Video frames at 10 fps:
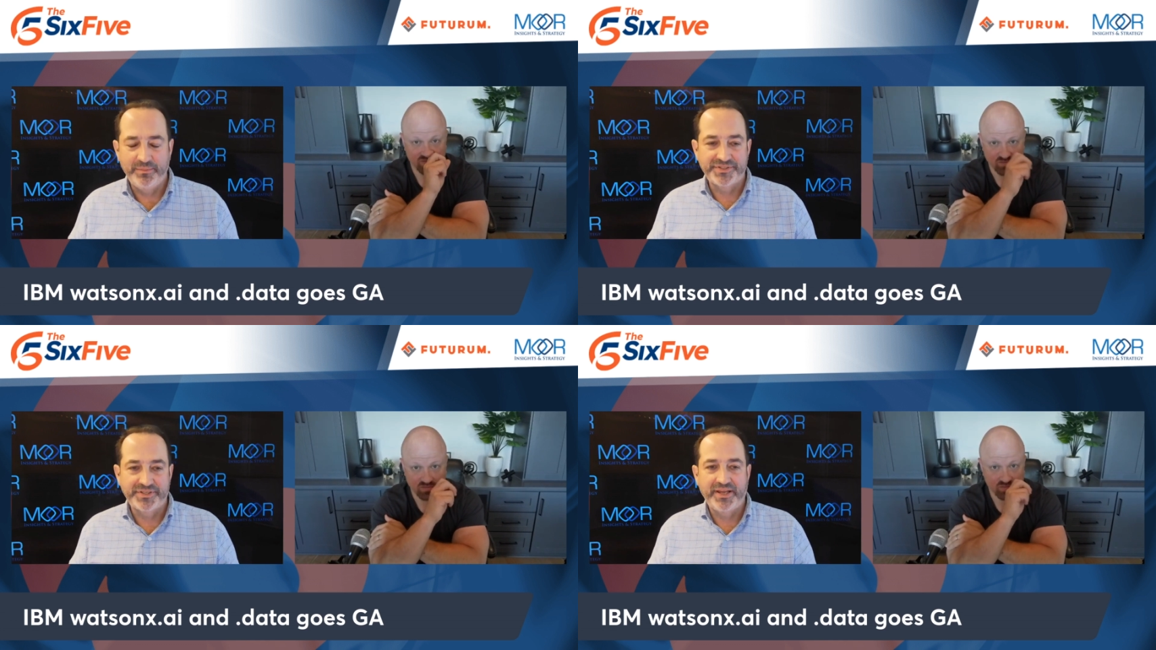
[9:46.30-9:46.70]

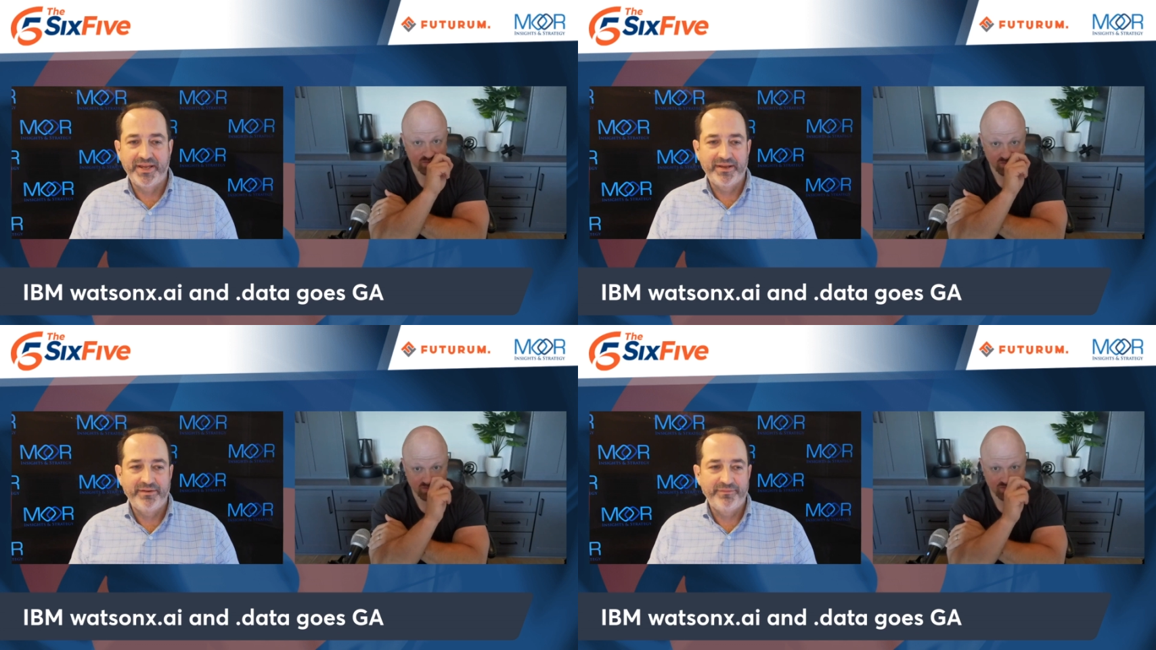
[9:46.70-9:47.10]
Speaker 1: is going to
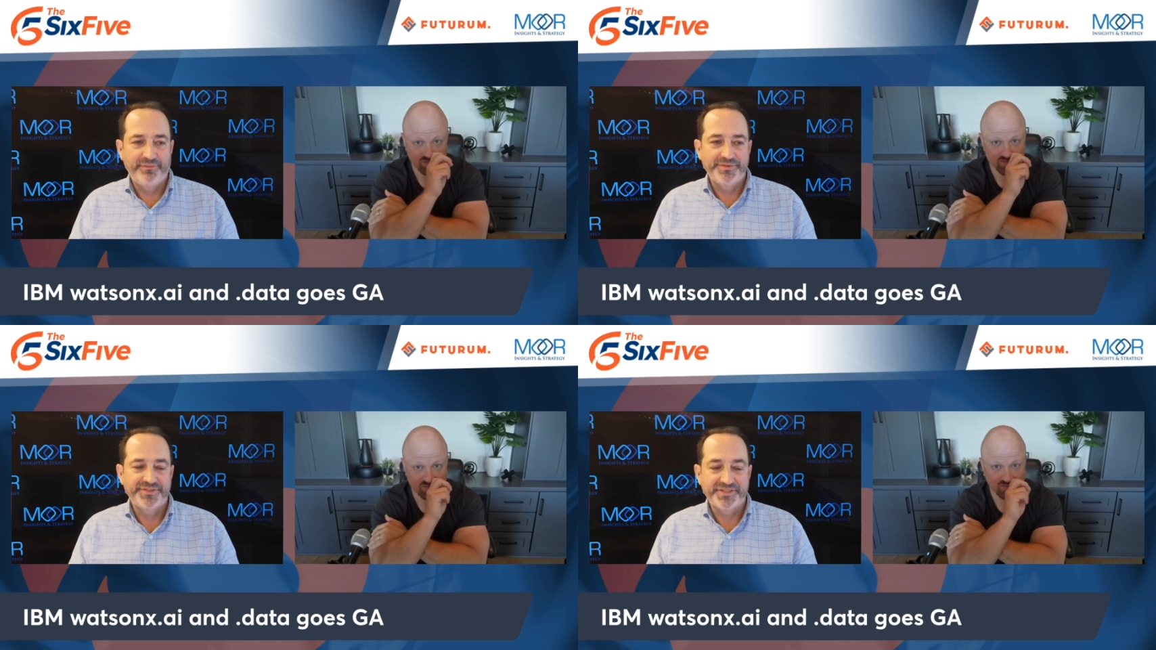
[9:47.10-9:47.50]
have
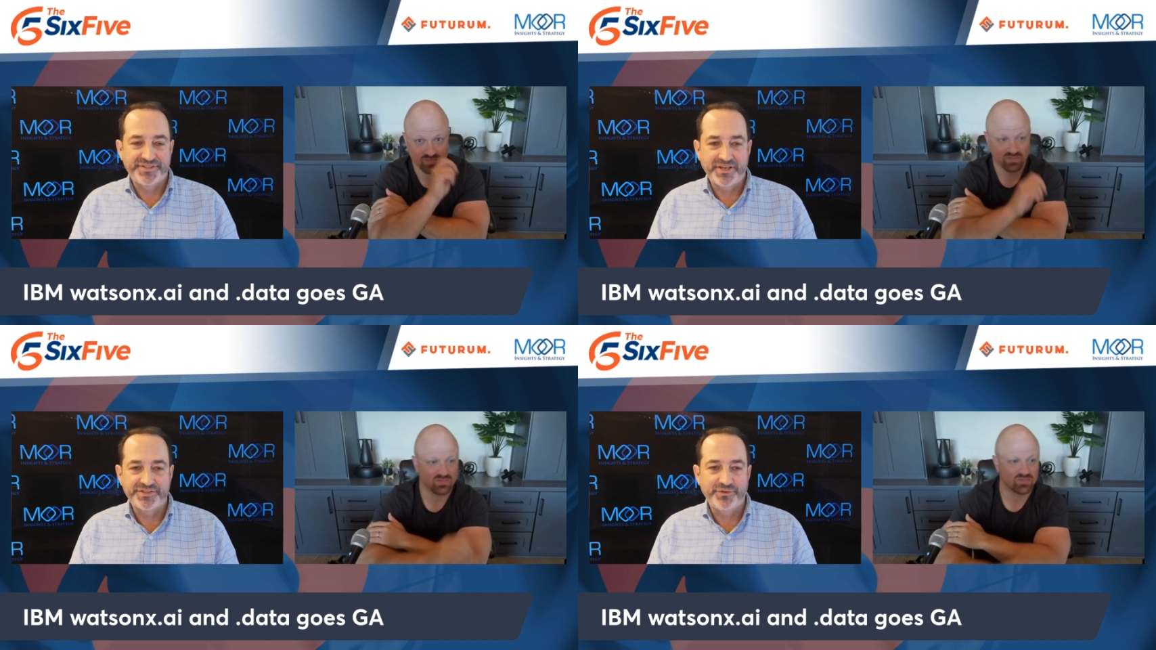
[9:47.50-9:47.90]

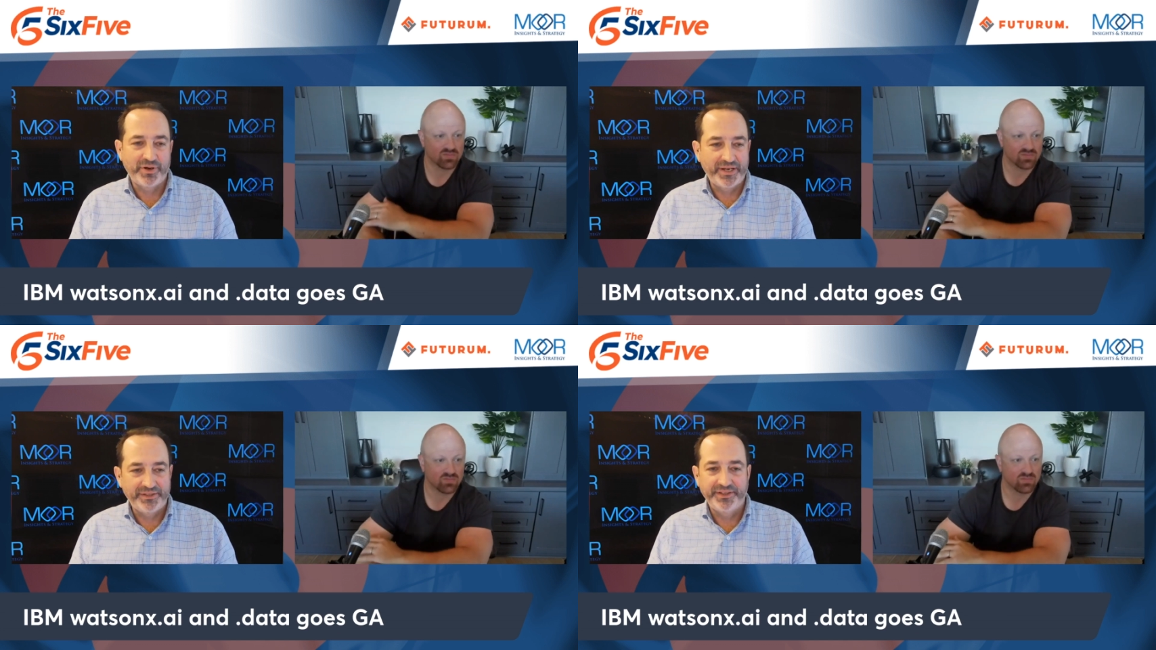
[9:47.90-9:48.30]
success in
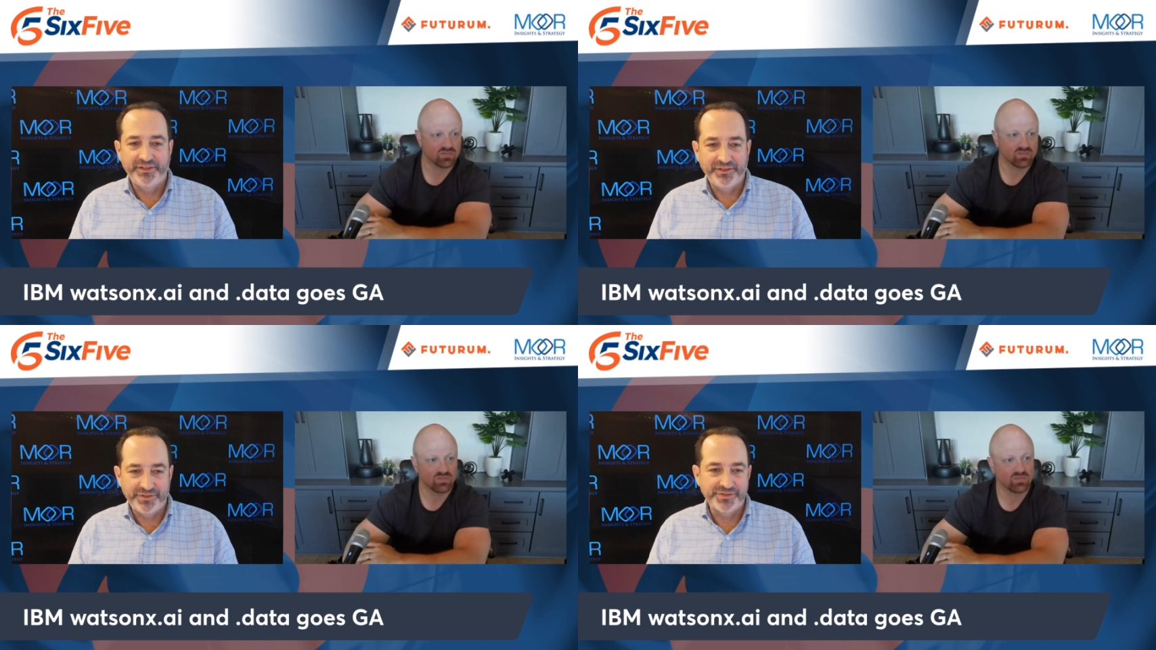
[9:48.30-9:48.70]

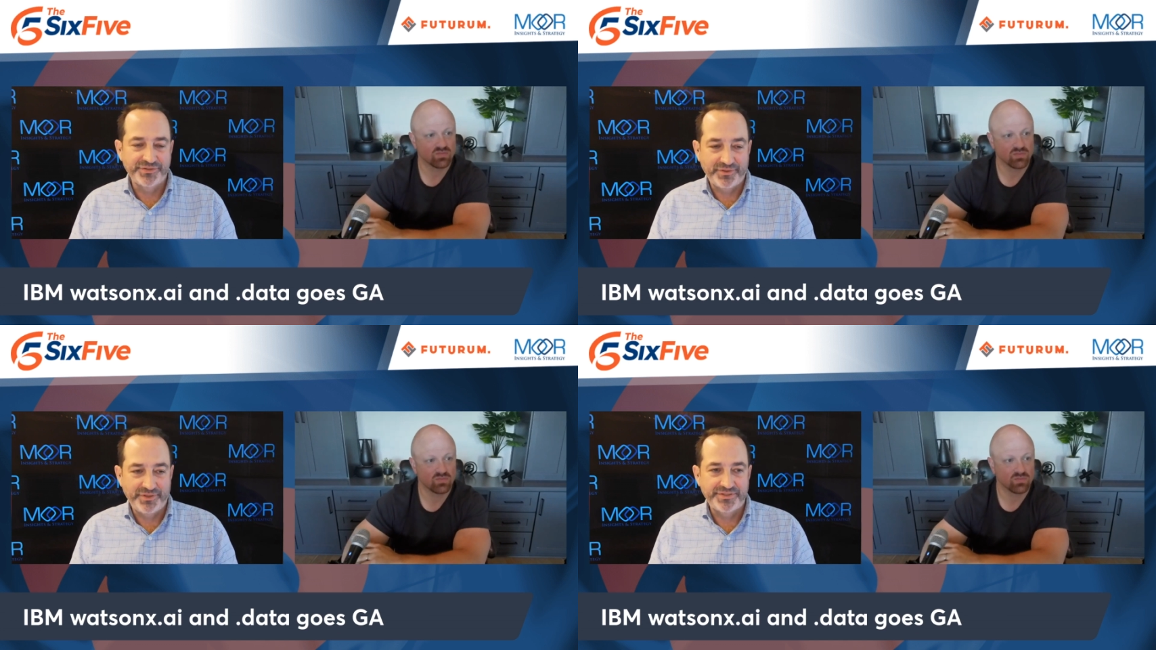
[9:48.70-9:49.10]
regulated
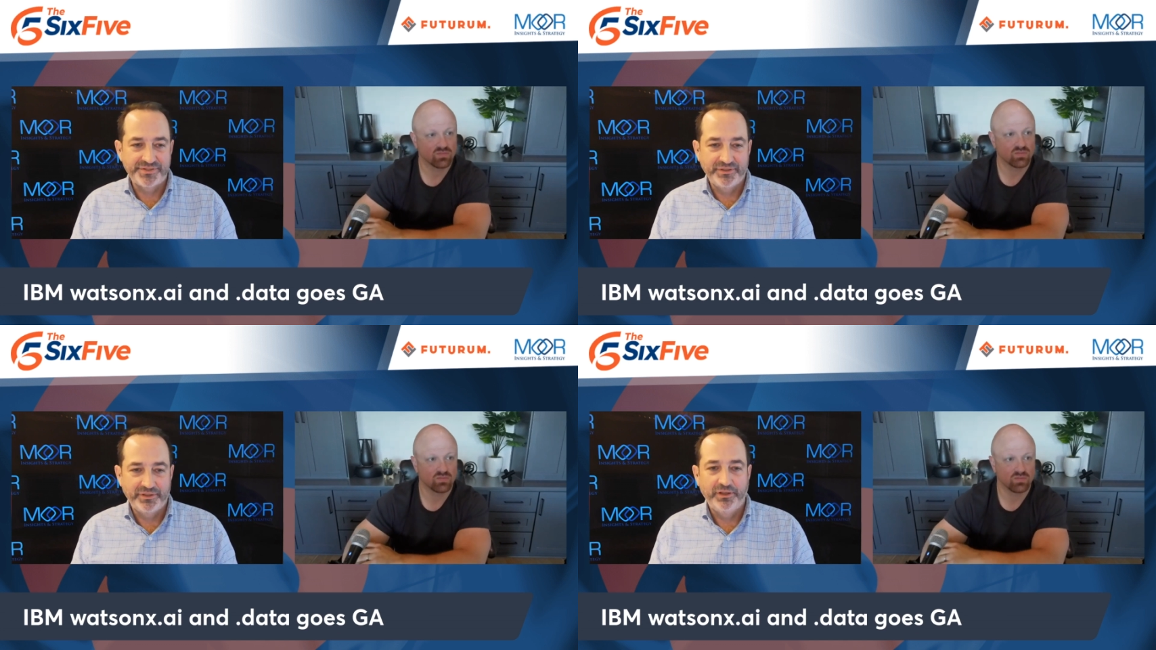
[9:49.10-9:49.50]
industries,
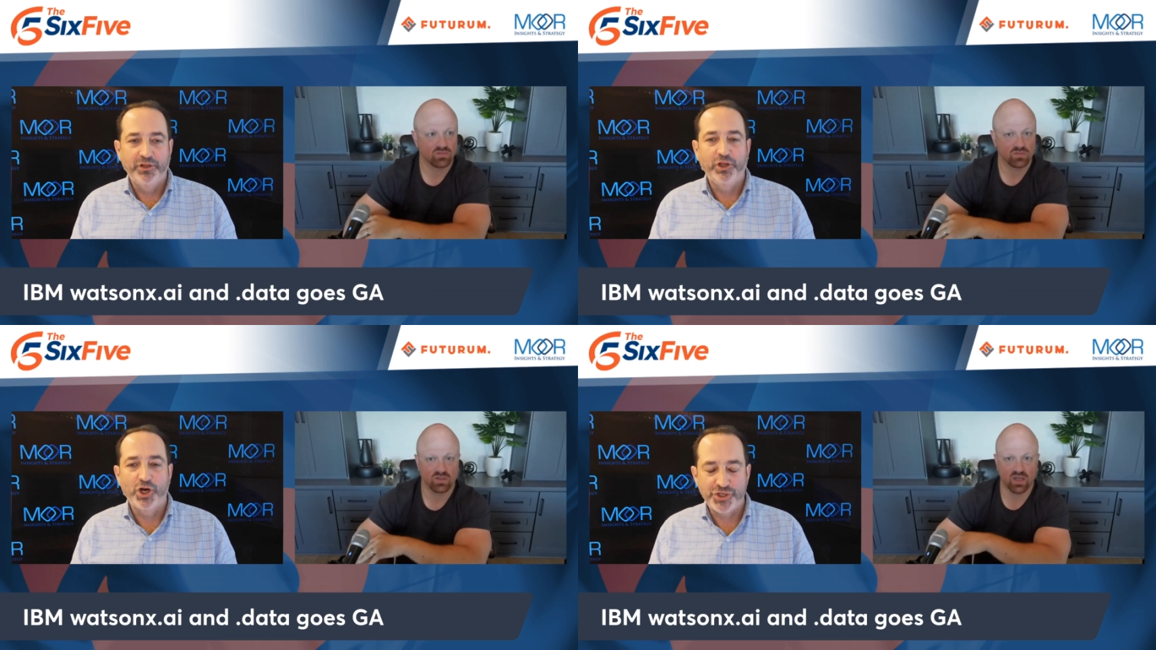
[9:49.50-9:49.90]

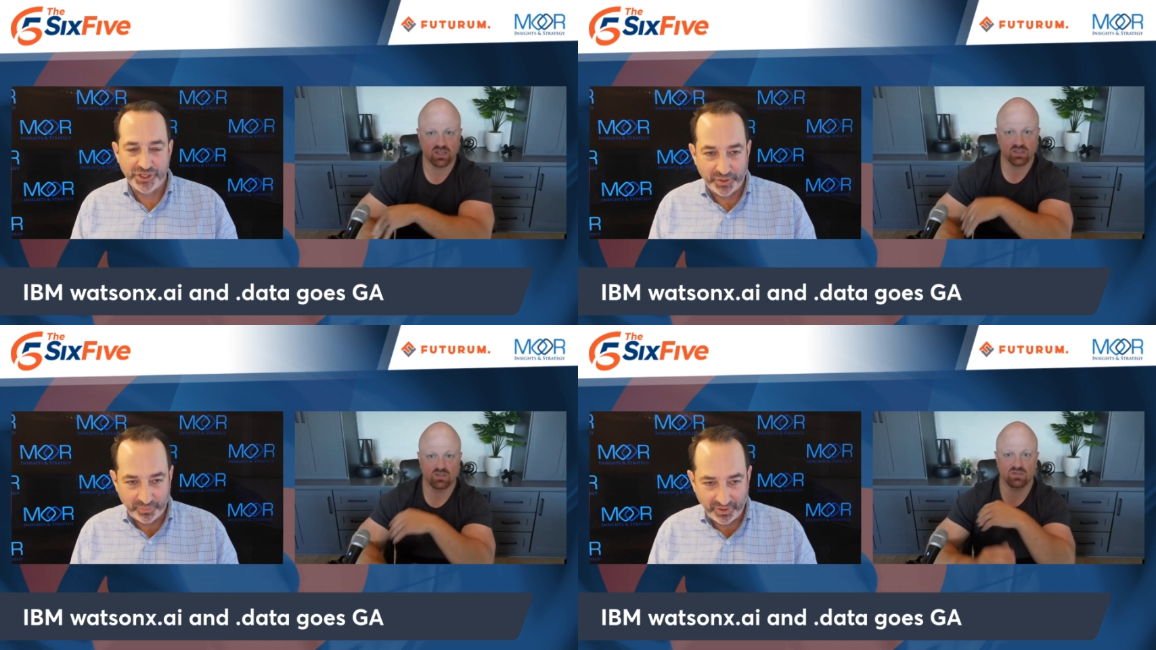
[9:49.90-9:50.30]
large yeah.
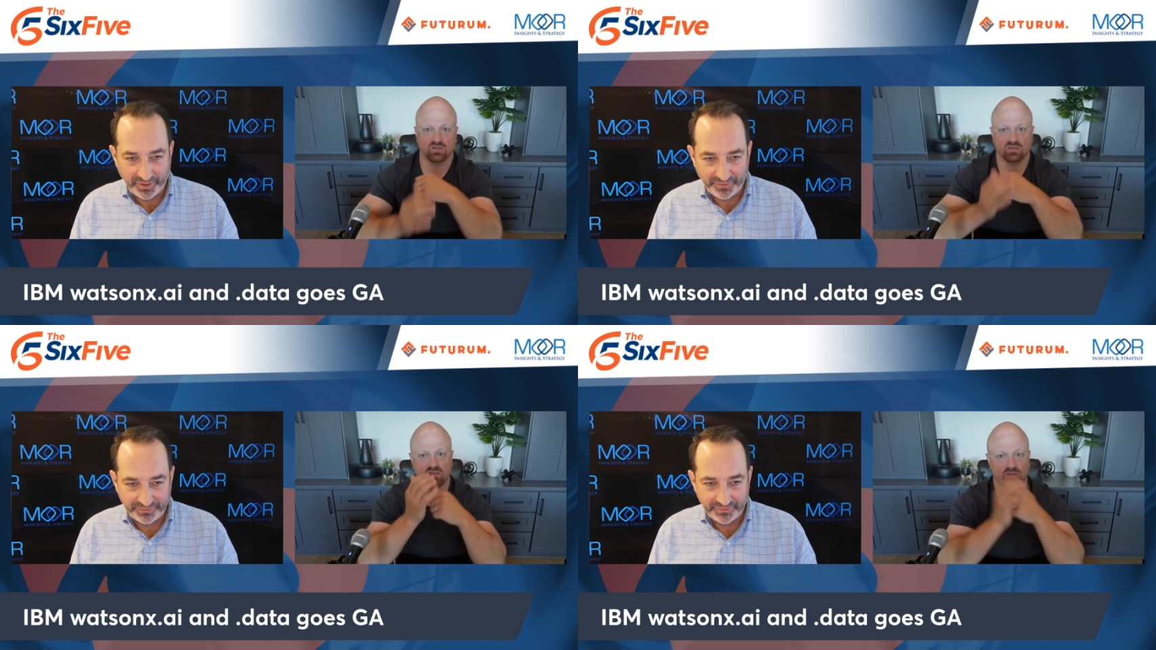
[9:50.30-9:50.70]

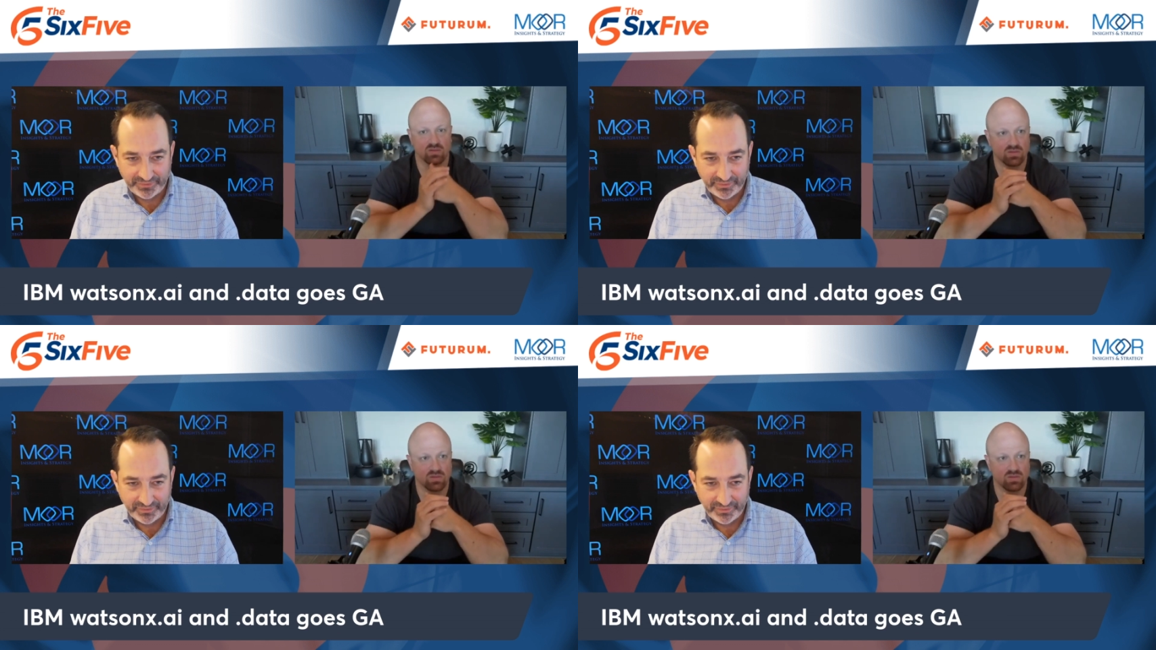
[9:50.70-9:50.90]
enterprise.